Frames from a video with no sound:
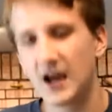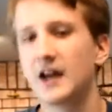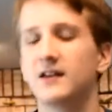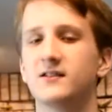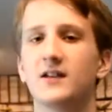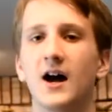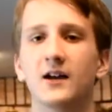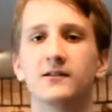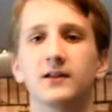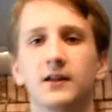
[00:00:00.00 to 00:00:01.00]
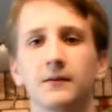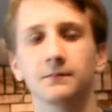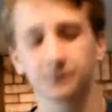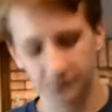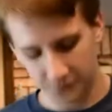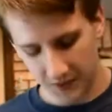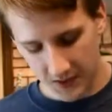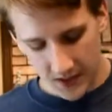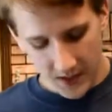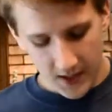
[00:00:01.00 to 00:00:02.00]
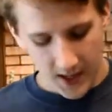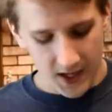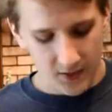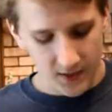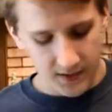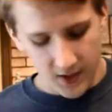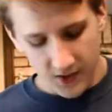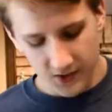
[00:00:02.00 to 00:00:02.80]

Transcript: kind of just dies in it. Anyways,